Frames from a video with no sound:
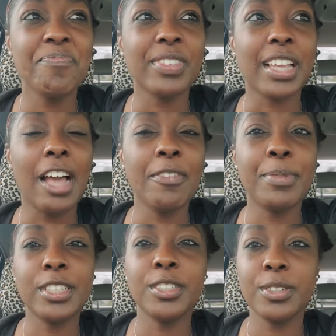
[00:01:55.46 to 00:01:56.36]
I've
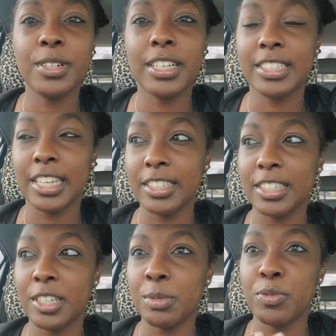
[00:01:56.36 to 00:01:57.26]
been to estate
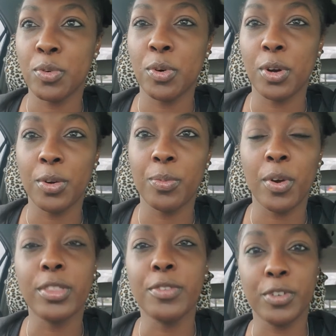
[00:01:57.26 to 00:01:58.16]
sales before
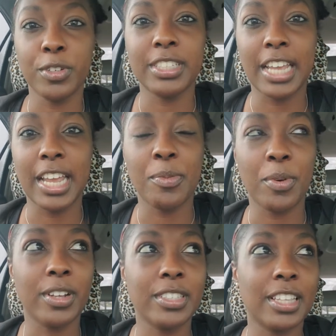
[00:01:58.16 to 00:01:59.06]
on the first day
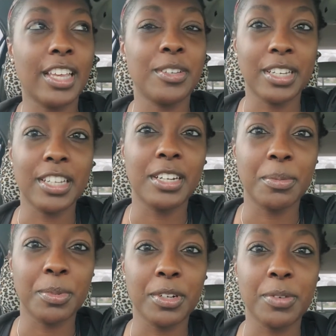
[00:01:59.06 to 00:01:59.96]
where it's like you get a
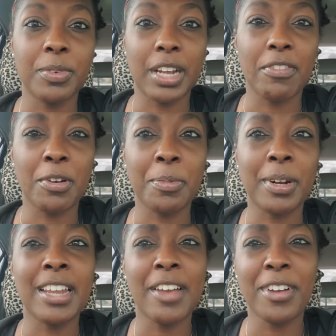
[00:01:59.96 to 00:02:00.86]
number and whatever, but
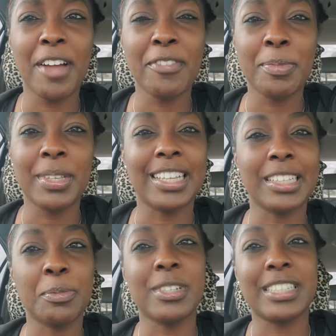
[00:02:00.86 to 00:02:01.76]
never have I been like
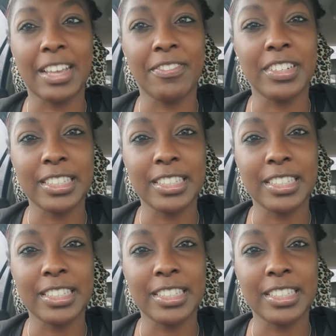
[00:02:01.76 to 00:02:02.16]
number seventy